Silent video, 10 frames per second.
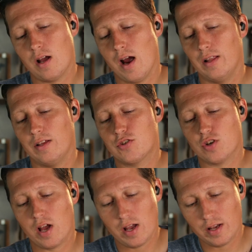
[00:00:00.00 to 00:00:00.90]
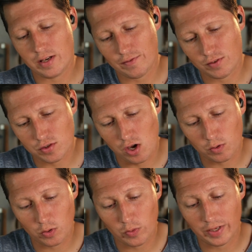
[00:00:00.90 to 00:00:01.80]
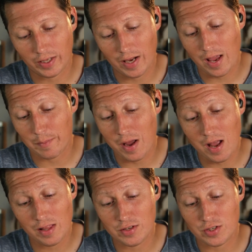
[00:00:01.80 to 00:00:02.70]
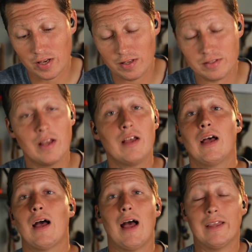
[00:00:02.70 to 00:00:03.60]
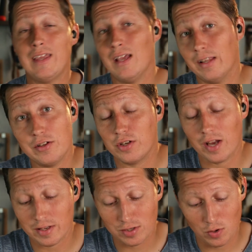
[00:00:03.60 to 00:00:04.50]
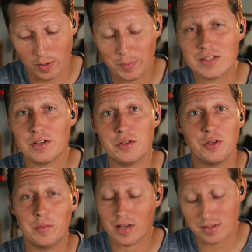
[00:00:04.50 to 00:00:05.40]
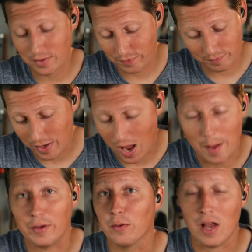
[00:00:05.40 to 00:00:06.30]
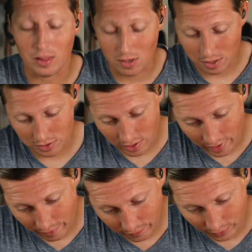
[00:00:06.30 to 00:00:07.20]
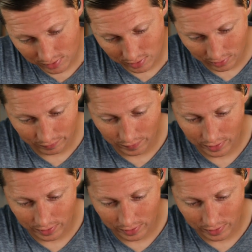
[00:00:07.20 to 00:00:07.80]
Alright, let's try a different song real quick, and I apologize. I can't let you guys know what I'm listening to because of copyright laws and all that fun stuff.